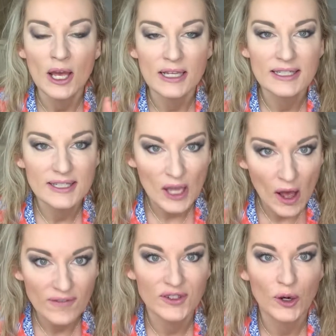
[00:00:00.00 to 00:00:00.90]

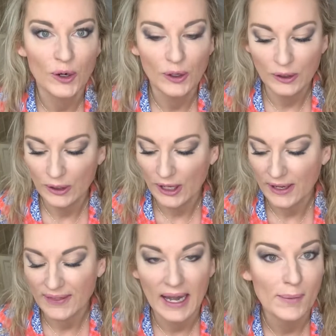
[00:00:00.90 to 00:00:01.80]
soft curl look
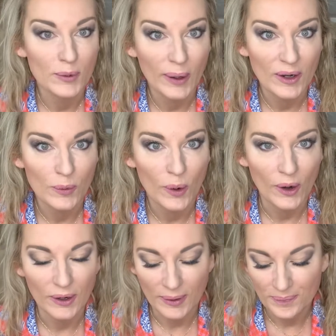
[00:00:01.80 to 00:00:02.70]
that I would wear to work.